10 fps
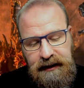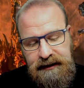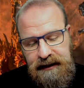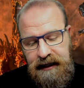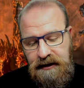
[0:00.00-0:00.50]

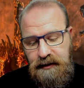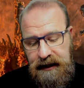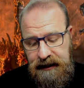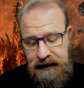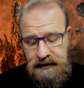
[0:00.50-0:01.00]
is to get
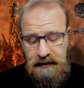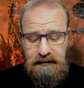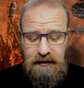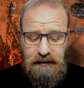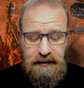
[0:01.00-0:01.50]
quickly into the
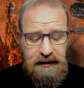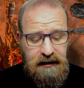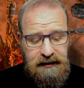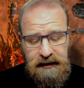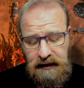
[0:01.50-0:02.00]
rules,
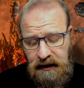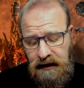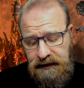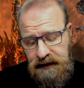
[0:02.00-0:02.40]
because there's a lot.